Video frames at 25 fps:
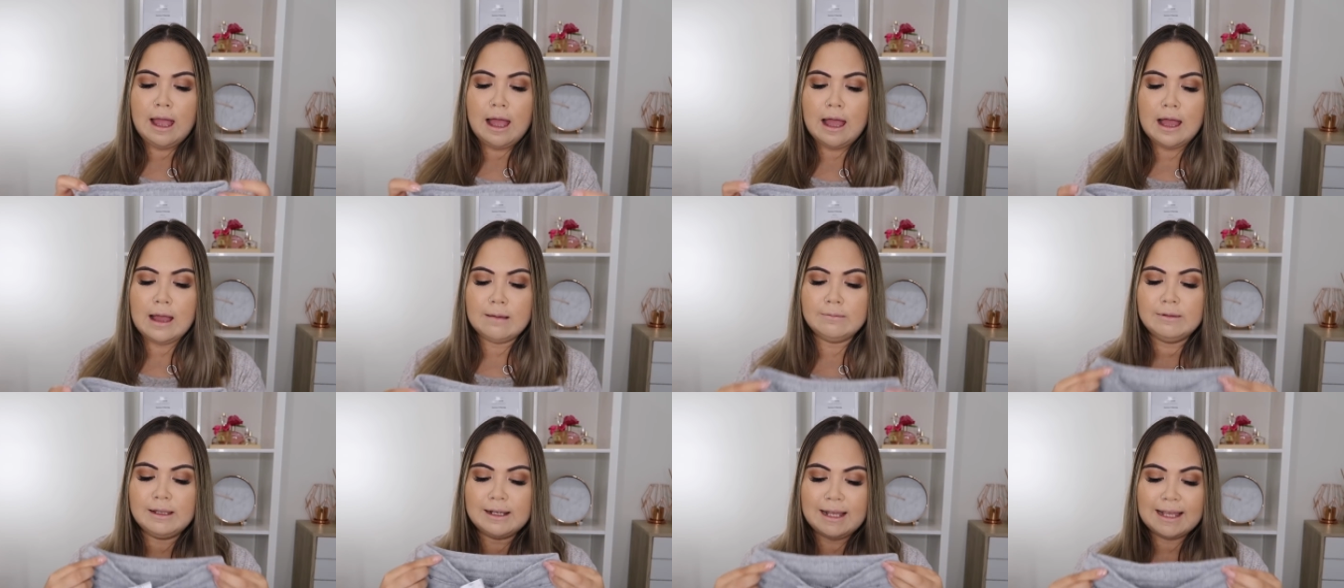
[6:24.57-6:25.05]

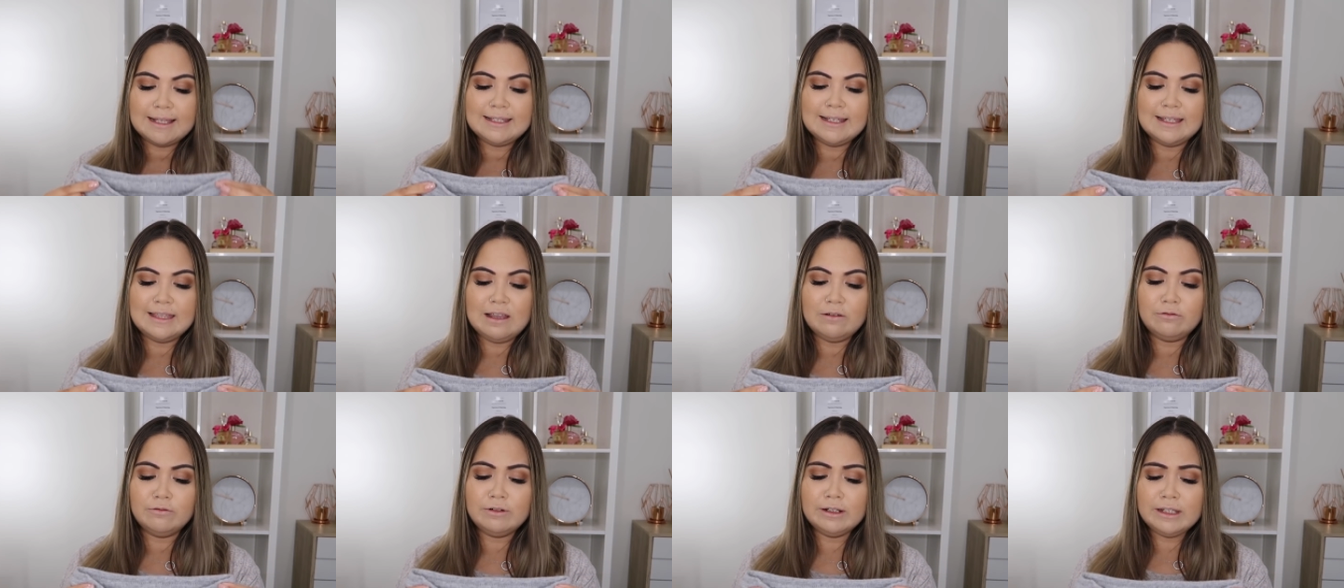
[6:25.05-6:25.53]
um, like I
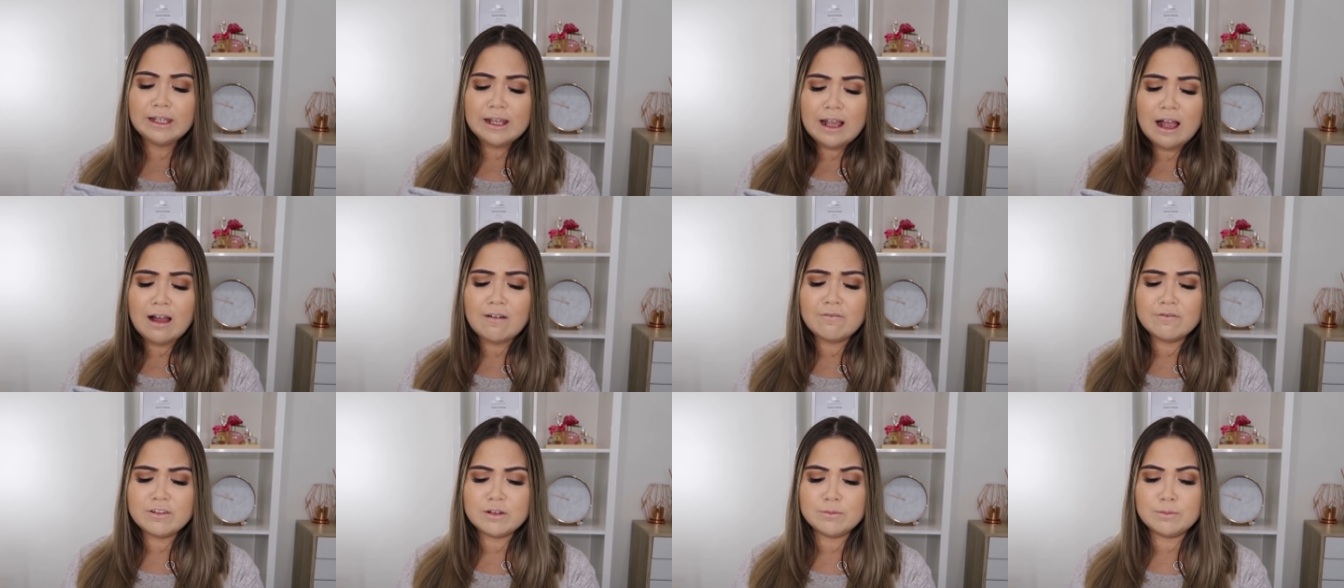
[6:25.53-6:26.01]
said they're really
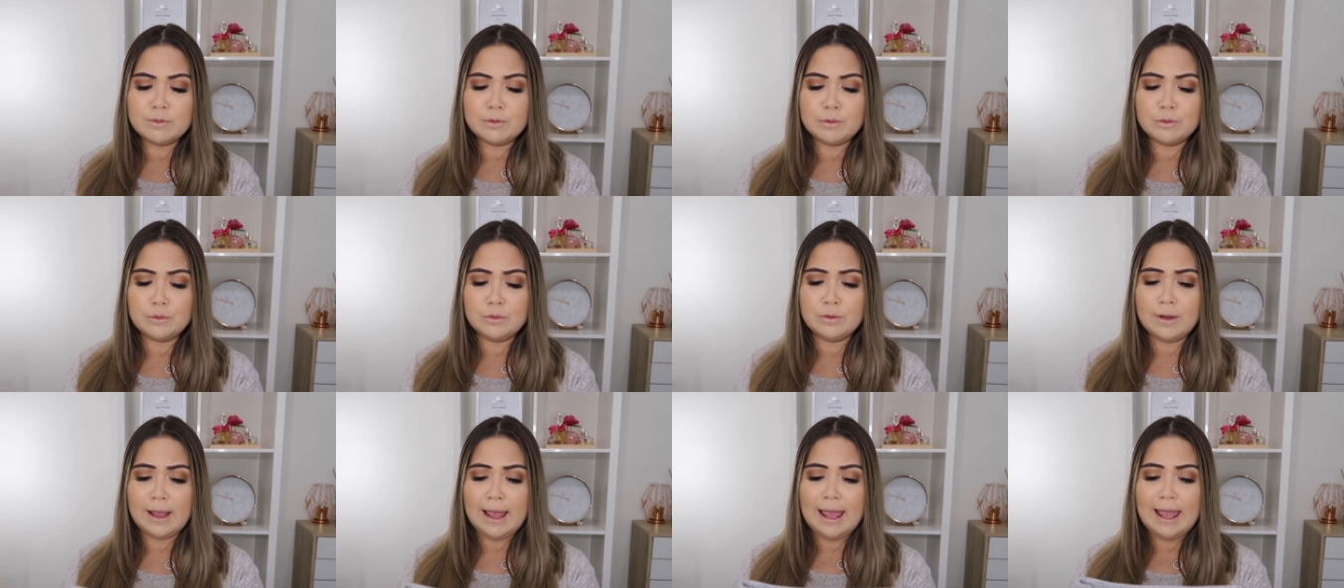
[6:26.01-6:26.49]

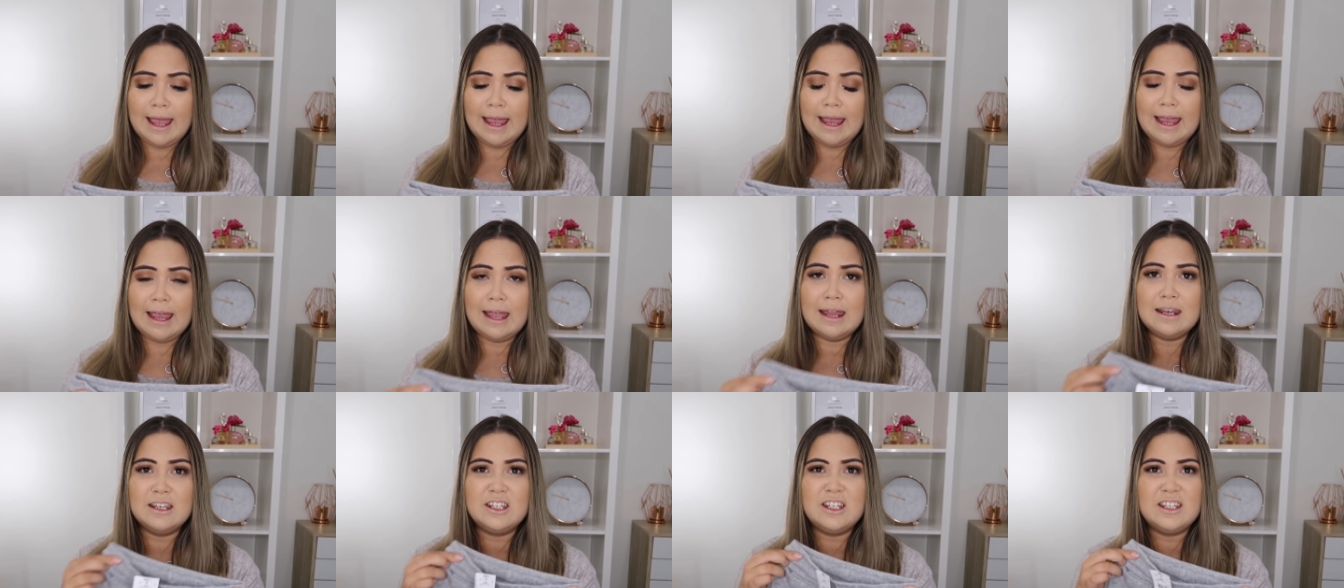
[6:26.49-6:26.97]
comfortable
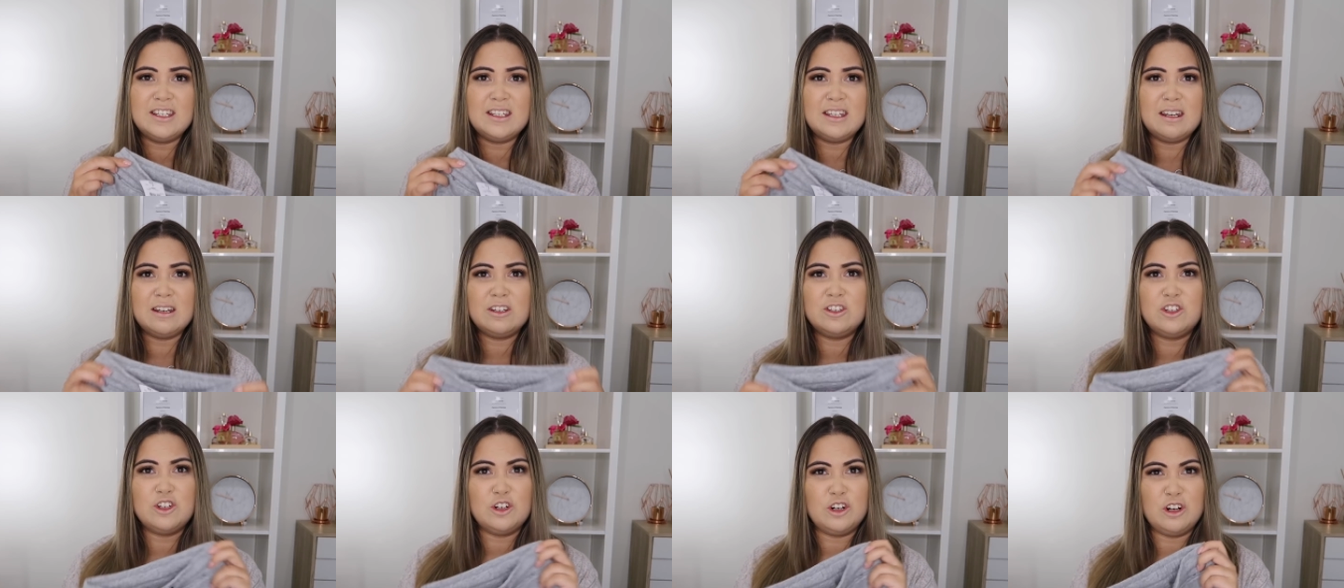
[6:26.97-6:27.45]
and
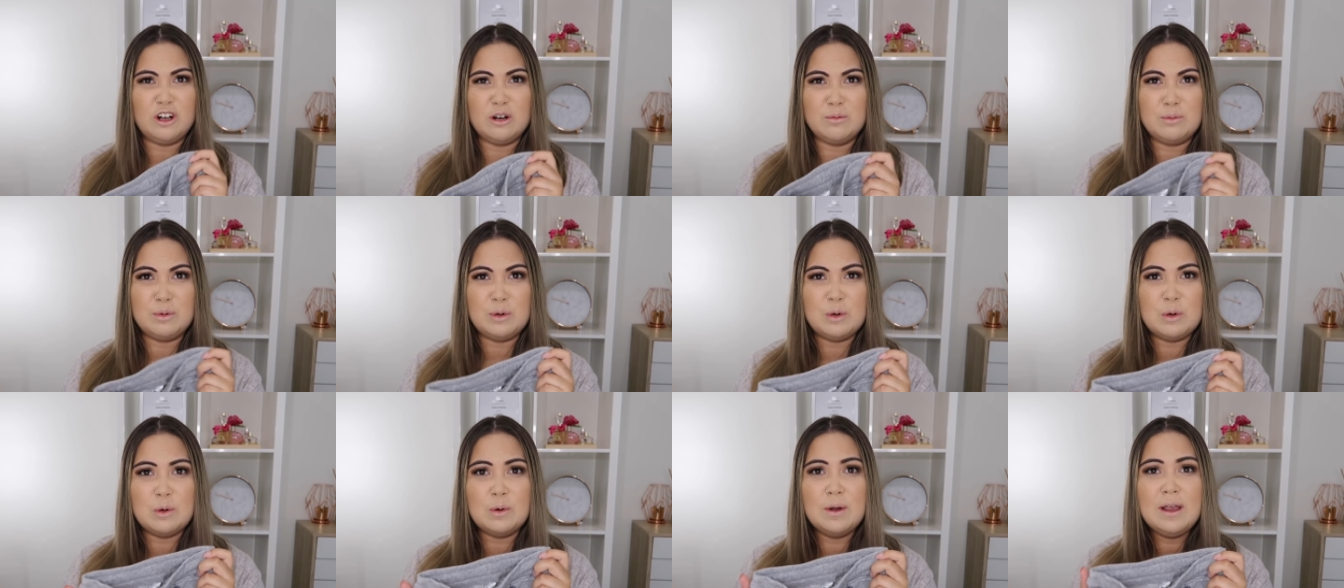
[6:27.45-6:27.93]

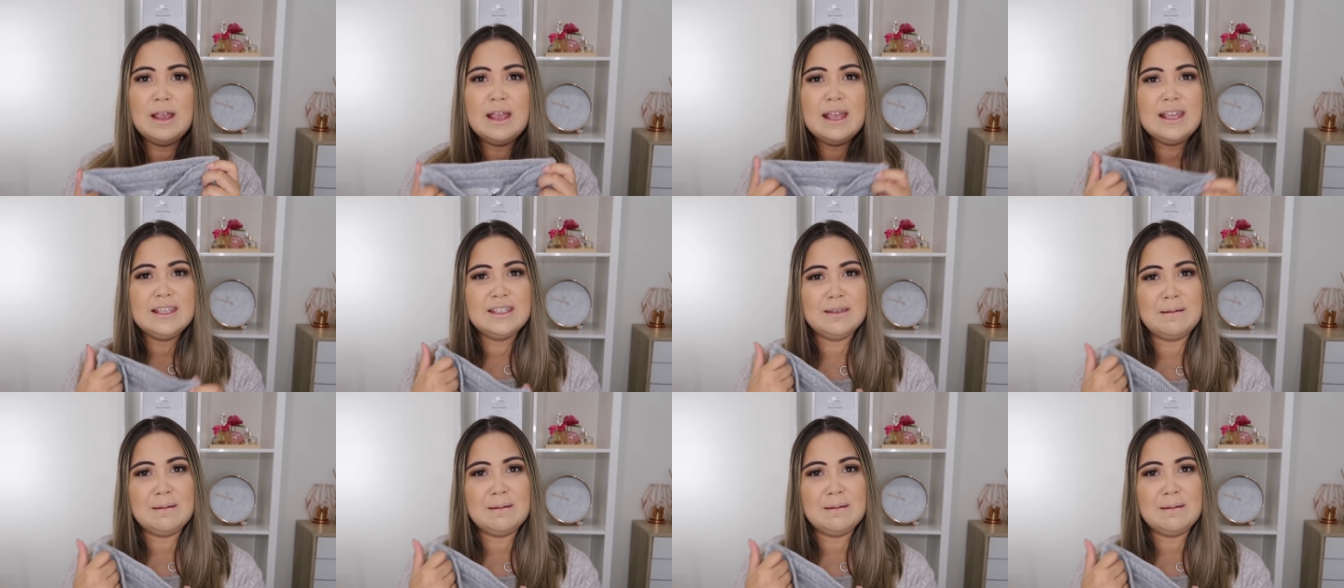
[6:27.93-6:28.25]
durable.